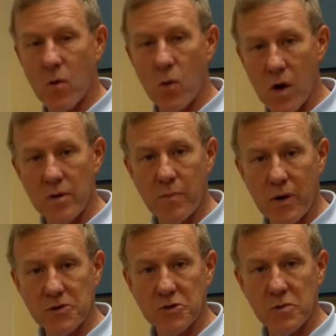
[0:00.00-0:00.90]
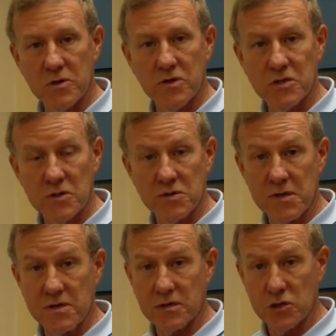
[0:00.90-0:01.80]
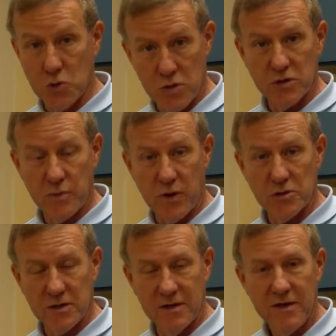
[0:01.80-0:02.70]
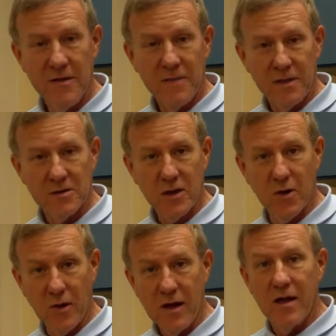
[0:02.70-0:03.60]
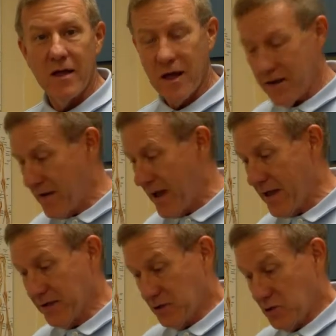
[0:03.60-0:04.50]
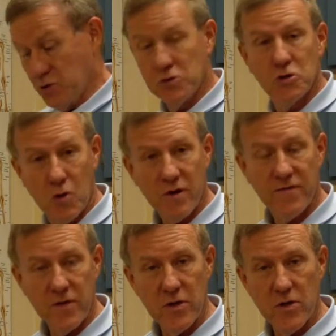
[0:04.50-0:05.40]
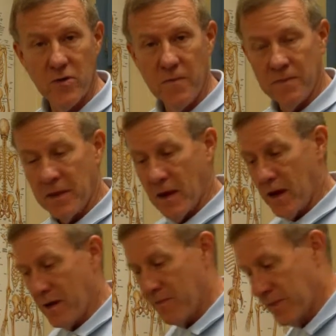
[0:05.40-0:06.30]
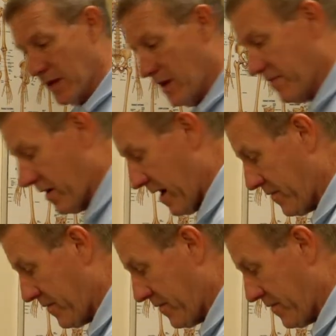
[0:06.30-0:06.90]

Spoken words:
for one person, which is usually the shortest person. So it's too short for you. If you're